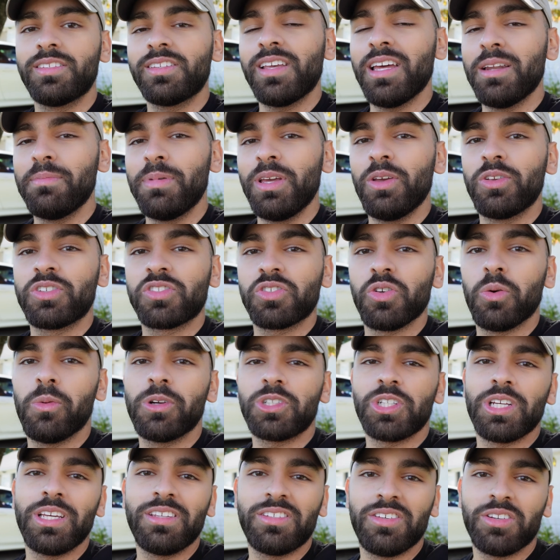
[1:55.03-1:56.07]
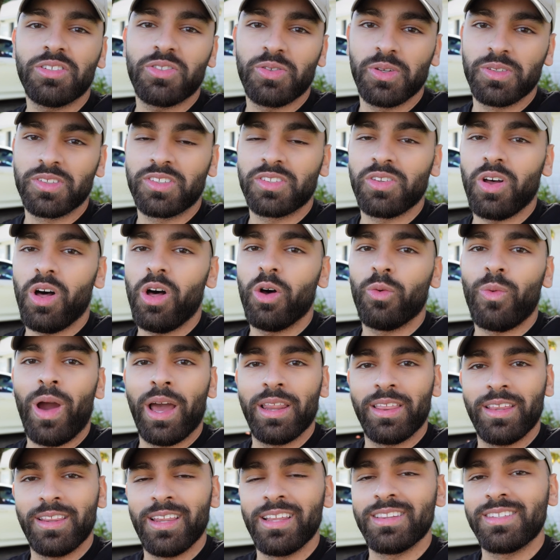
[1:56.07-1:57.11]
is going to be so much easier to install
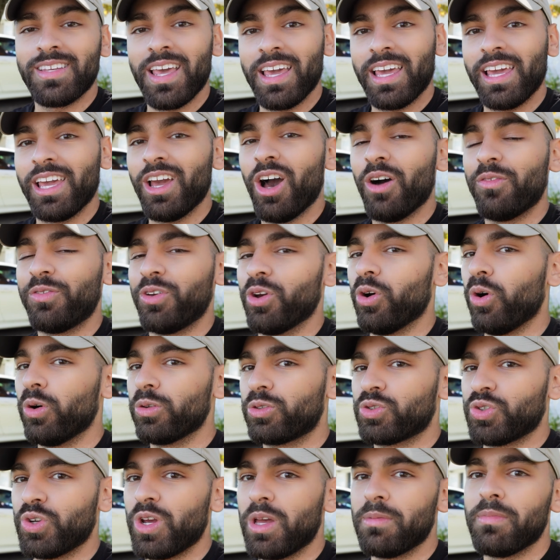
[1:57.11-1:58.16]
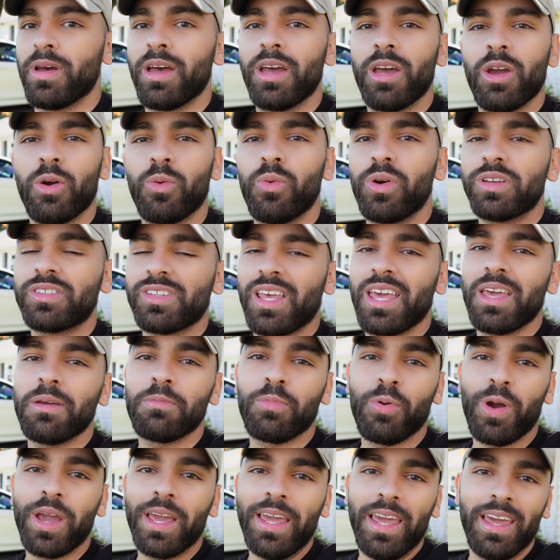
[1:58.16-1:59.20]
rather than taking off your old trim, risking
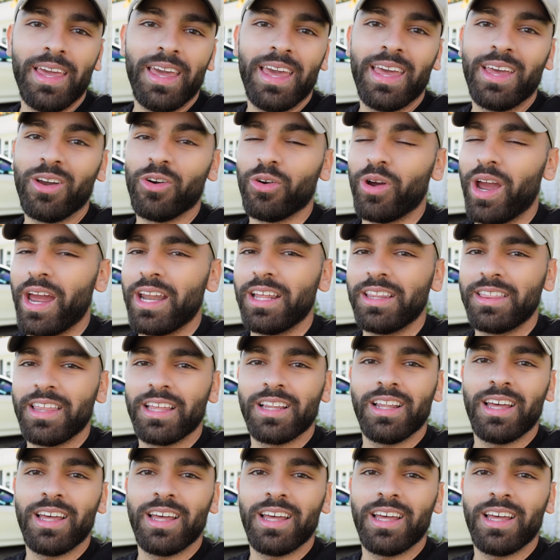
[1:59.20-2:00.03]
breaking it or anything